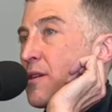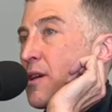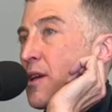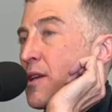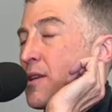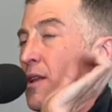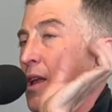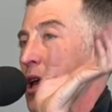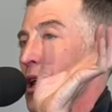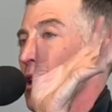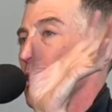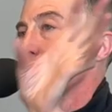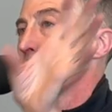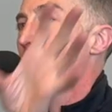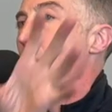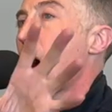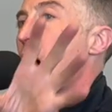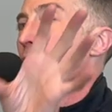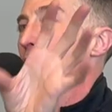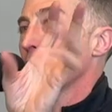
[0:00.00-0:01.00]
in a
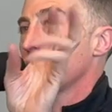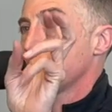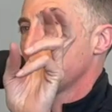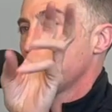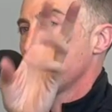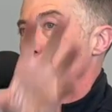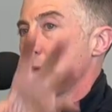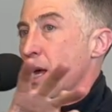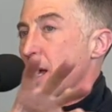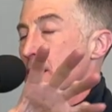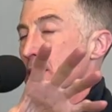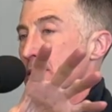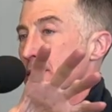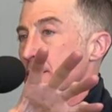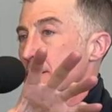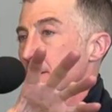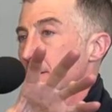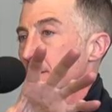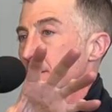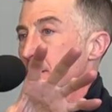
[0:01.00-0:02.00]
lot of
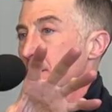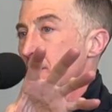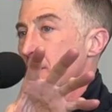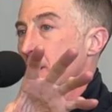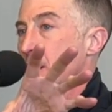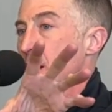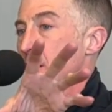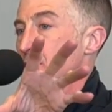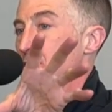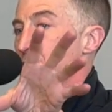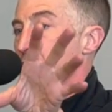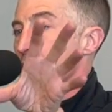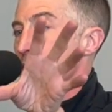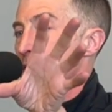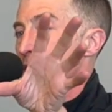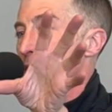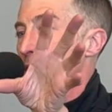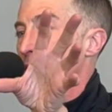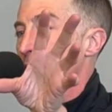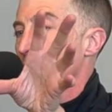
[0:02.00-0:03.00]
places in the
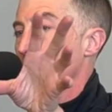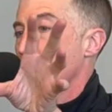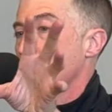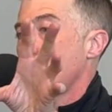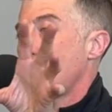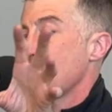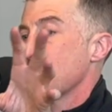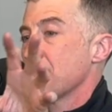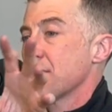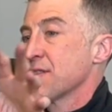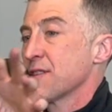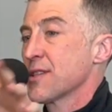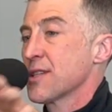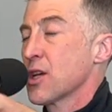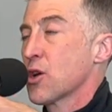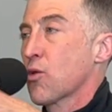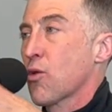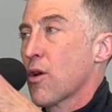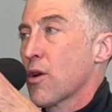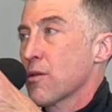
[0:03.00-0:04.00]
country, a kind of
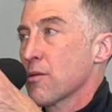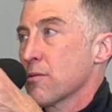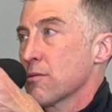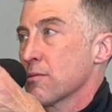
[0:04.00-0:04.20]
secret